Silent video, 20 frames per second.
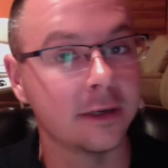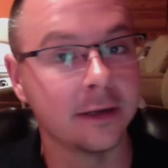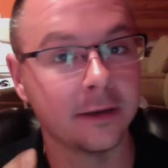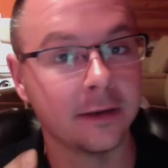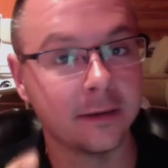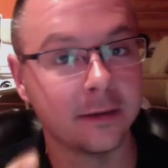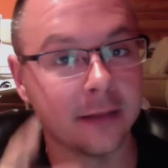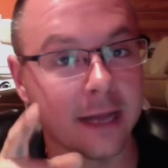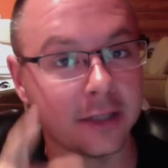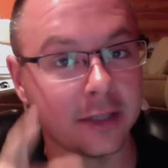
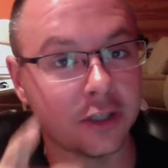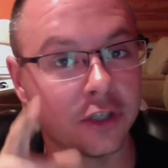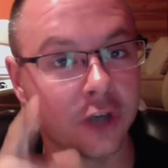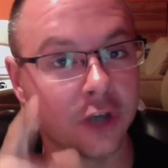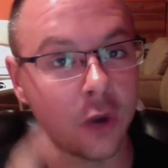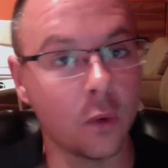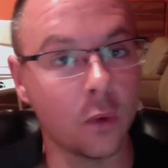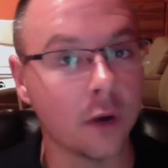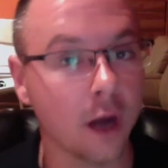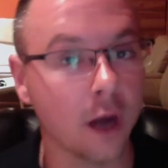That's
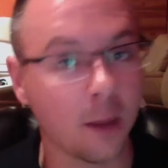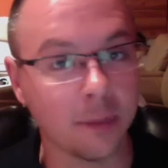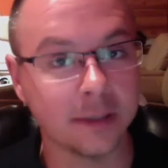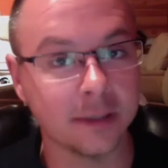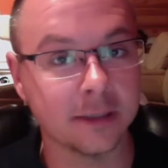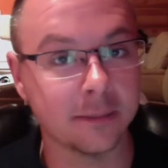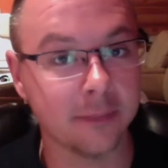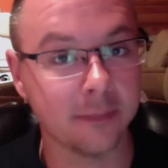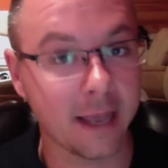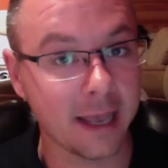showing up as a
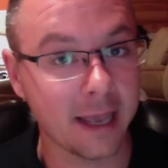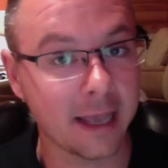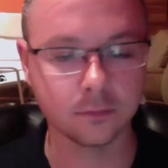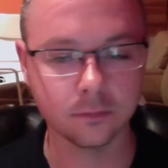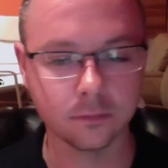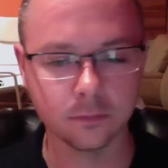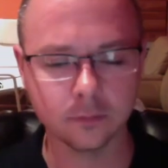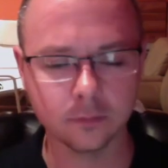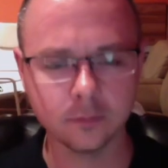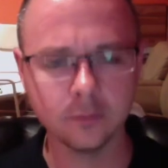man.
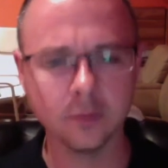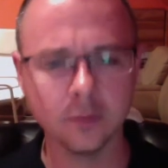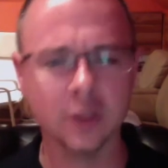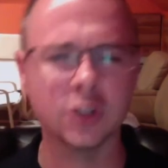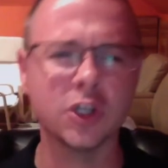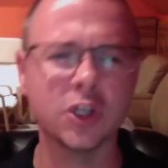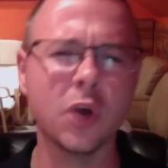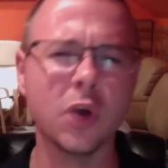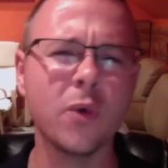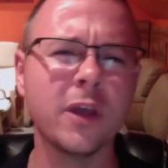
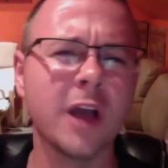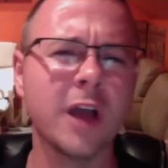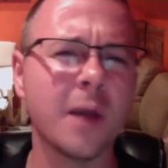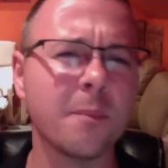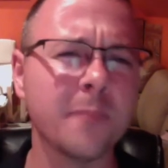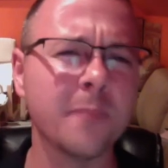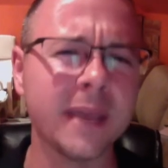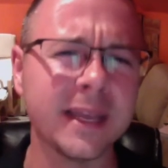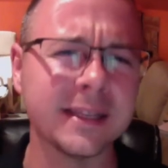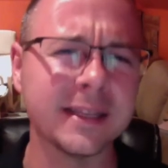Showing up
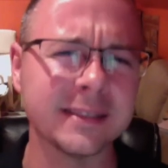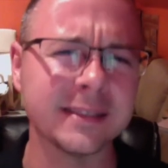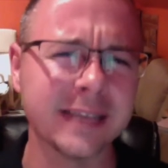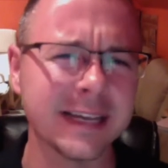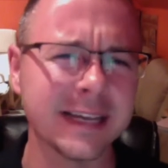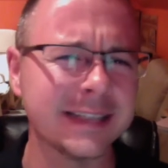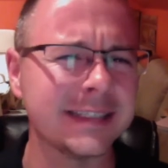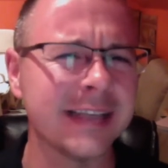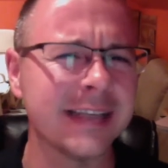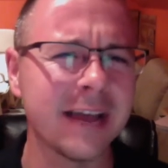means
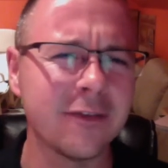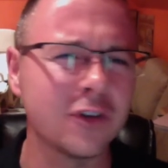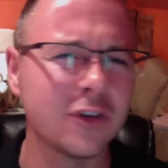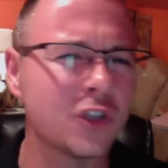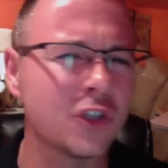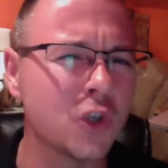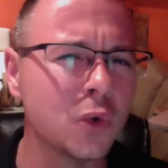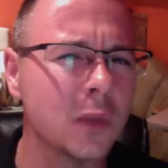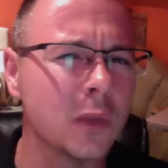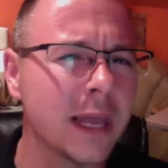it's never
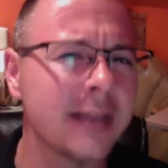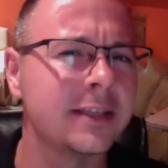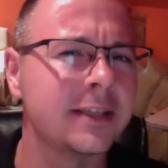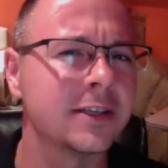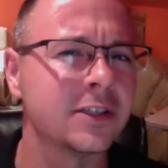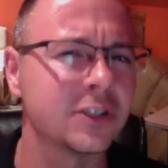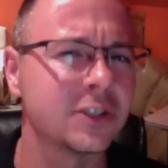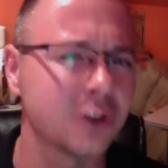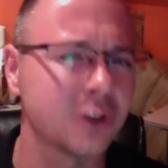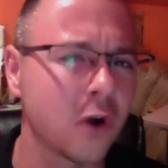too late to
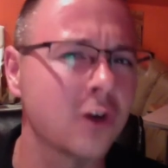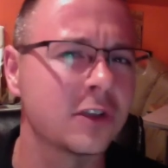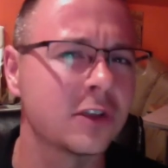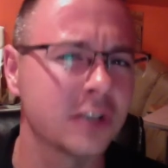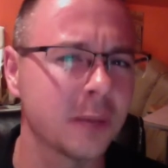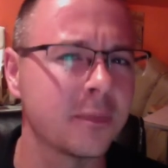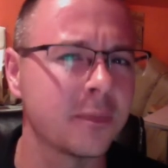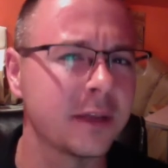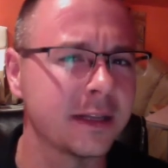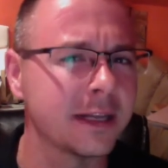start
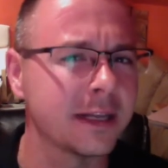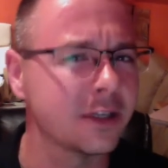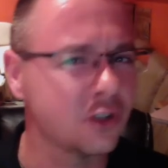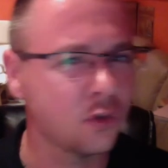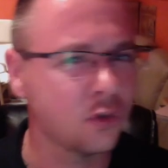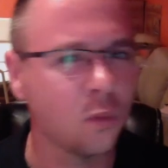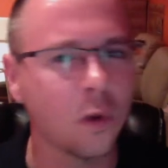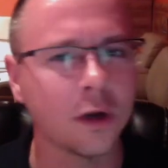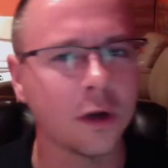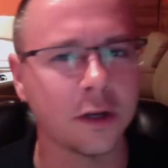something that you
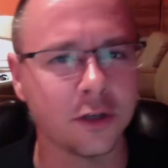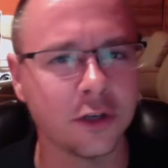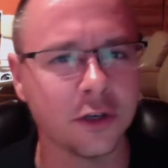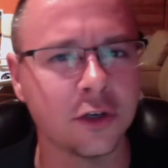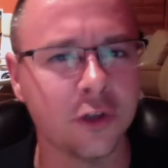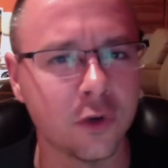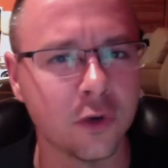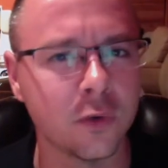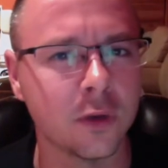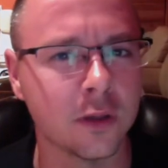wanted to
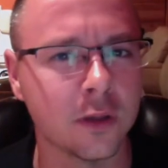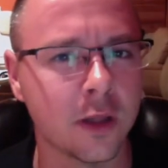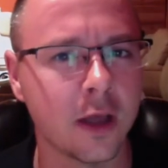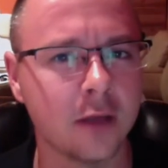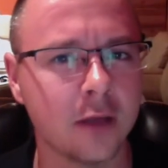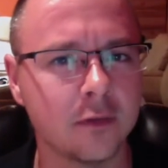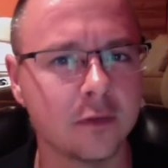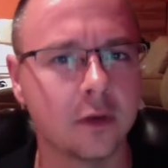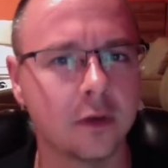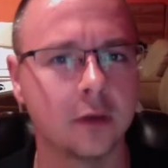do in
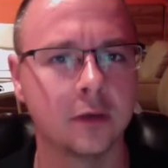life.